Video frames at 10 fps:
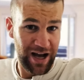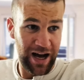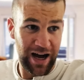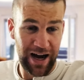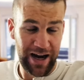
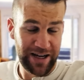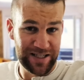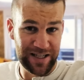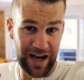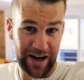I
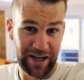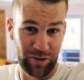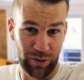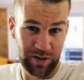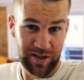started
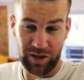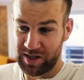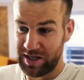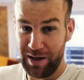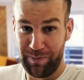also
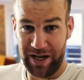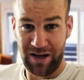sleeping